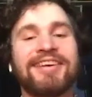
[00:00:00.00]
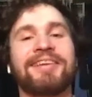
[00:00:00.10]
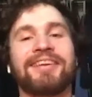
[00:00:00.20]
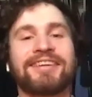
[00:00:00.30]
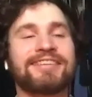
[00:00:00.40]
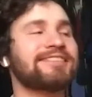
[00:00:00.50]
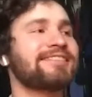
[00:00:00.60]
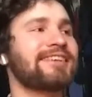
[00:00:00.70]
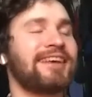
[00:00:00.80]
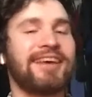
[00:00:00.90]
Nice.
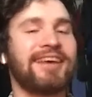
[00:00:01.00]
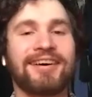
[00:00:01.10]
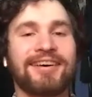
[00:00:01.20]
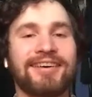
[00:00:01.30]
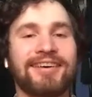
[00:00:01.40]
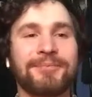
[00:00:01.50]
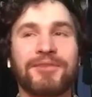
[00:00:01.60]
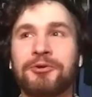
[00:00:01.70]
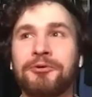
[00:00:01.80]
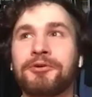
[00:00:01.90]
Um,
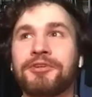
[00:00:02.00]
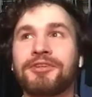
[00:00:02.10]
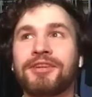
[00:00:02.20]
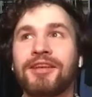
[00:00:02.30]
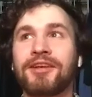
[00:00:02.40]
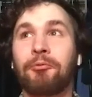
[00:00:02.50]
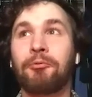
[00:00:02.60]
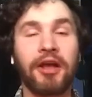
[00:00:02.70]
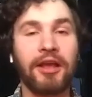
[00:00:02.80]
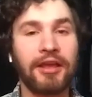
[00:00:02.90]
yeah. Cool.
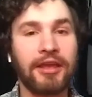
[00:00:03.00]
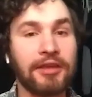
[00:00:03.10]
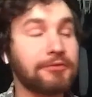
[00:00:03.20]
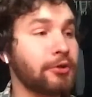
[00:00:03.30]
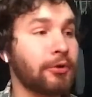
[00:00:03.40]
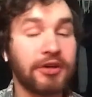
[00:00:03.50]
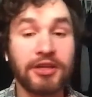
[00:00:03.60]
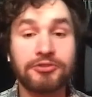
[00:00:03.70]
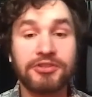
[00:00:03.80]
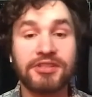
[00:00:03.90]
Well, if you are
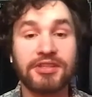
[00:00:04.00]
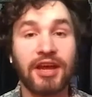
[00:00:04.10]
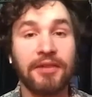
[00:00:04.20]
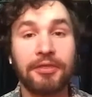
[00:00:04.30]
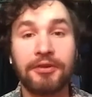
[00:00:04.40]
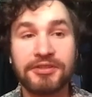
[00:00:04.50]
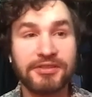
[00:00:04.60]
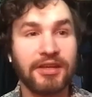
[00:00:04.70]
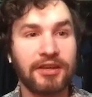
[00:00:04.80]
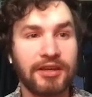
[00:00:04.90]
interested, on
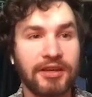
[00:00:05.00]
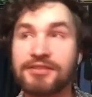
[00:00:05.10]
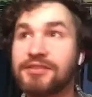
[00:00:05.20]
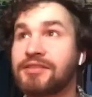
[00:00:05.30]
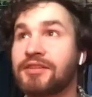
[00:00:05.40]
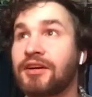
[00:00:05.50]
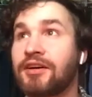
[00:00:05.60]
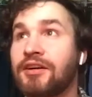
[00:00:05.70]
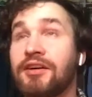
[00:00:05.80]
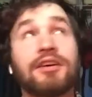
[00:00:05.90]
Thursday nights
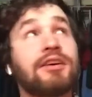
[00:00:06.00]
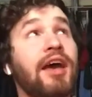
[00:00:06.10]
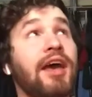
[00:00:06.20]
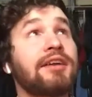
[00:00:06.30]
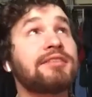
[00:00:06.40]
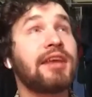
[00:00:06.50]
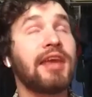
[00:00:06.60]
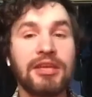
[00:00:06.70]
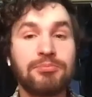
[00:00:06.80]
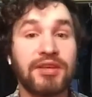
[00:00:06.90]
uh, at
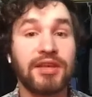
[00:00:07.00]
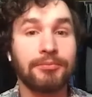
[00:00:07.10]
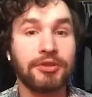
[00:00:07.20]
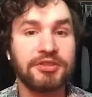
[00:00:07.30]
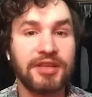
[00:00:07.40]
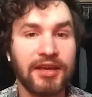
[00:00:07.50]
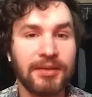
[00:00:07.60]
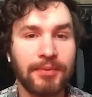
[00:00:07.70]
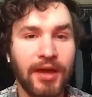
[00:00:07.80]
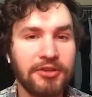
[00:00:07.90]
eight p m your
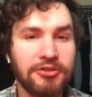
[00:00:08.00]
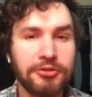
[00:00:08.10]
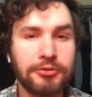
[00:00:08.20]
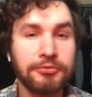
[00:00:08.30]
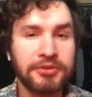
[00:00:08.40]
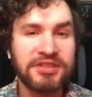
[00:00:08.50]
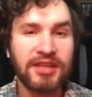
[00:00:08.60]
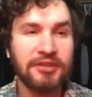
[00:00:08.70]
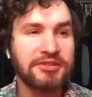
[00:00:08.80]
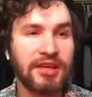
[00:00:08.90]
time, I do
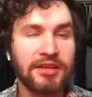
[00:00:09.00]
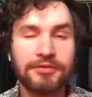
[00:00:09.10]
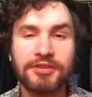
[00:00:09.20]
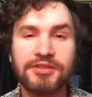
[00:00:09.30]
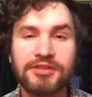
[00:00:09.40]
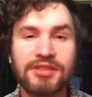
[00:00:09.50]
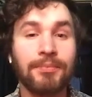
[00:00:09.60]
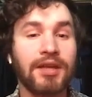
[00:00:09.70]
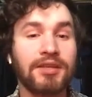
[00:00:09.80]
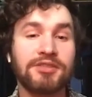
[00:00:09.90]
freestyle ciphers in
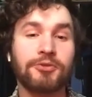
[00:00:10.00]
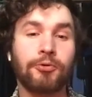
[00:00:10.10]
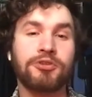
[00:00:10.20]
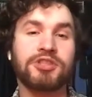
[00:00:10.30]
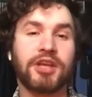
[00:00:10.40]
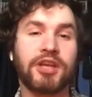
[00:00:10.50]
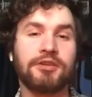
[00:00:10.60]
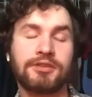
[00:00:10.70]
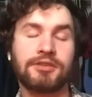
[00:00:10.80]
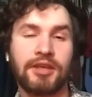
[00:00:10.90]
my Discord
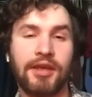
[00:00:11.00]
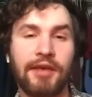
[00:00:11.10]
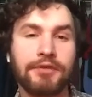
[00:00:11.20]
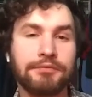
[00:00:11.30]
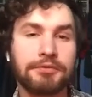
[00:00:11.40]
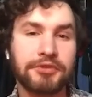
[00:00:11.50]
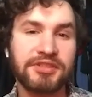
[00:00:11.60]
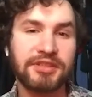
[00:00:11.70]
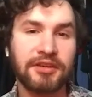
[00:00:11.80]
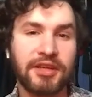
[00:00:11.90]
channel. Have you ever
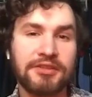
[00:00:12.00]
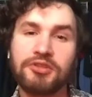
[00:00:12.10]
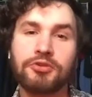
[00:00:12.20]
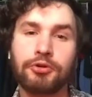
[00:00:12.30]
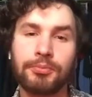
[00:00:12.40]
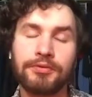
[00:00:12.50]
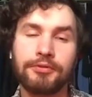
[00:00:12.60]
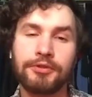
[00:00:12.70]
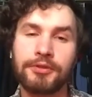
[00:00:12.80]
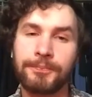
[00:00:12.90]
freestyled on Discord
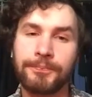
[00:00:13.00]
before?